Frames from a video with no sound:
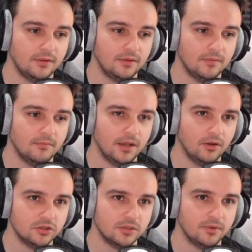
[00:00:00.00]
my
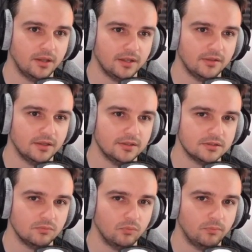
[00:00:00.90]
logic behind that
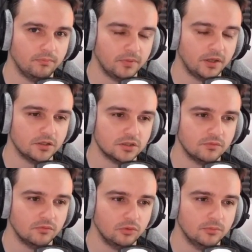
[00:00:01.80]
is because of
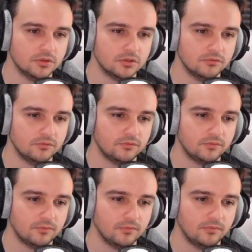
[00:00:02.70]
the rumors
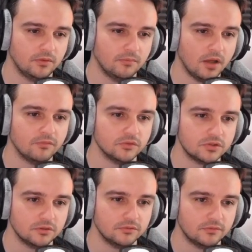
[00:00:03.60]
of the Marvel
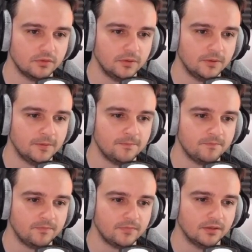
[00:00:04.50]
stuff.
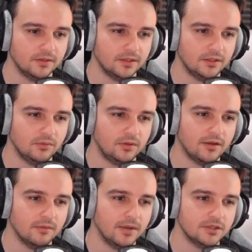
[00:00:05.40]
Like, you
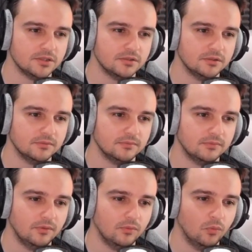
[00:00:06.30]
can't imagine that
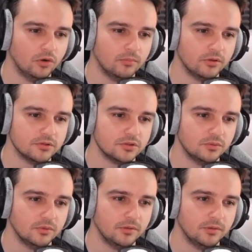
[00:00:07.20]
Warner Brothers,
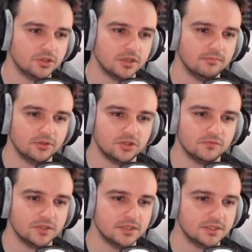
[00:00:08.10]
who are publishing a bunch
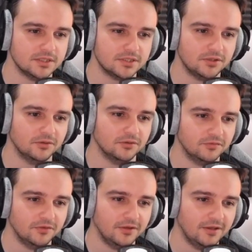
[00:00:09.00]
of DC
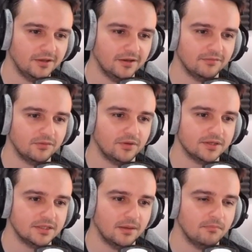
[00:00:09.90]
stuff and have the
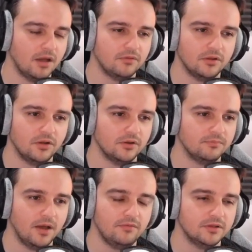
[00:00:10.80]
rights to that, Marvel
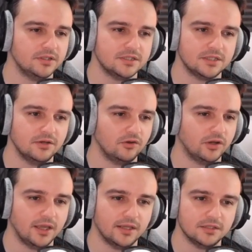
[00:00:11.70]
and Disney are not
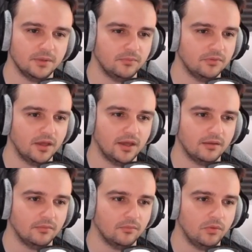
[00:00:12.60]
going to get into bed with that,
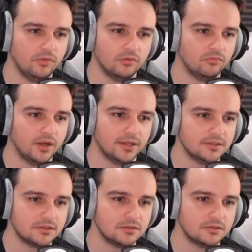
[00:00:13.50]
with the
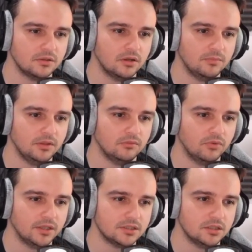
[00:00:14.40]
rights. Do you know what I mean? The
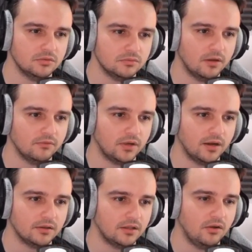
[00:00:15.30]
rights to use Marvel
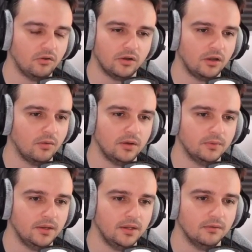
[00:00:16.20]
characters. They're not going to go
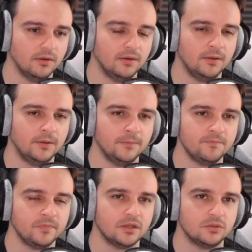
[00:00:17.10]
anywhere near it.
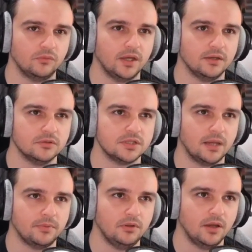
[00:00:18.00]
So if that does
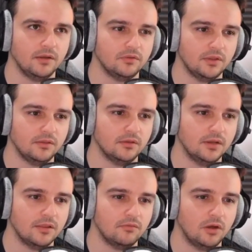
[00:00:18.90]
happen, you have to think that
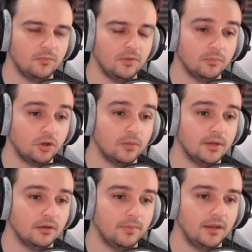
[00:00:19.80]
NetherRealm either become
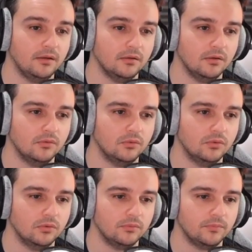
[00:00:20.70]
independent or